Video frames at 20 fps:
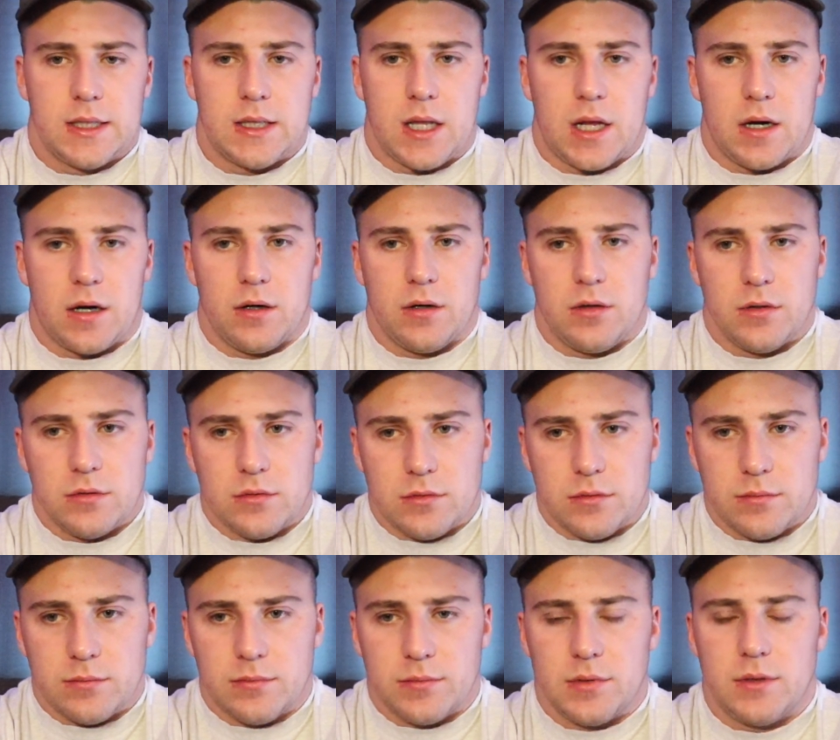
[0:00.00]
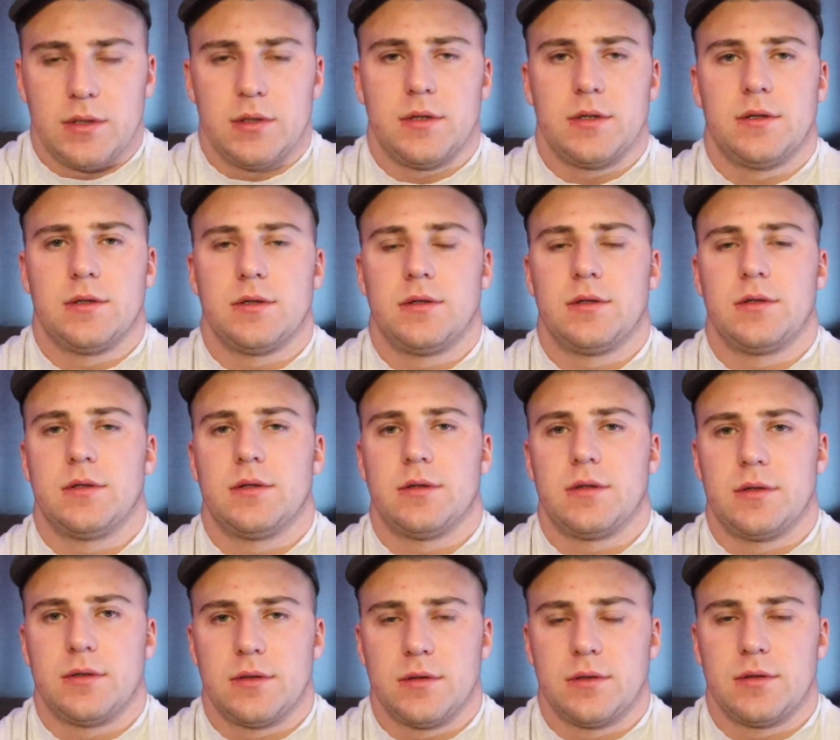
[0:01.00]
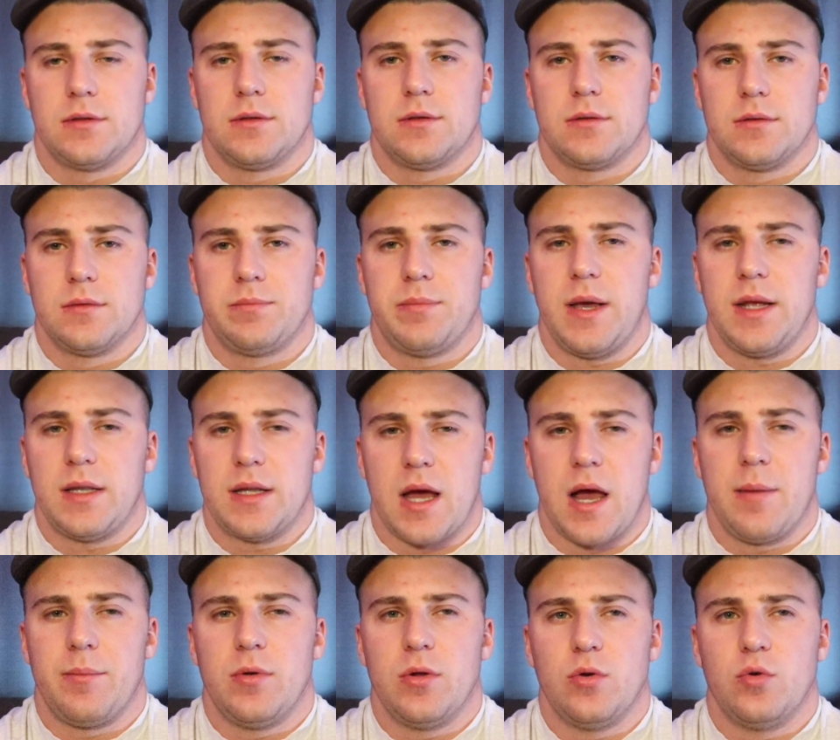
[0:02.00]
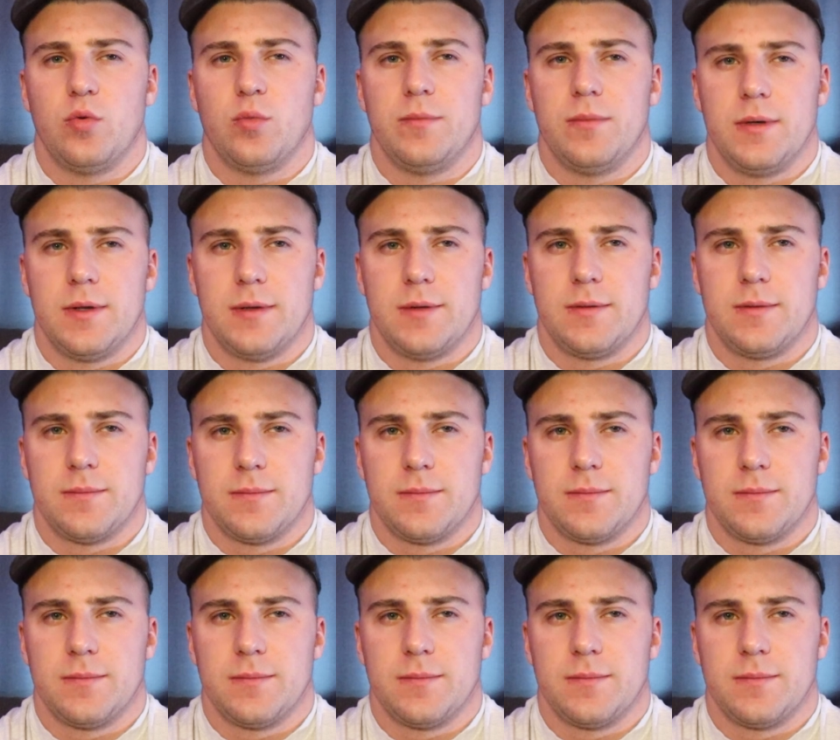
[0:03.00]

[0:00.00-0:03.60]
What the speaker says: that are doomed. Big time doomed.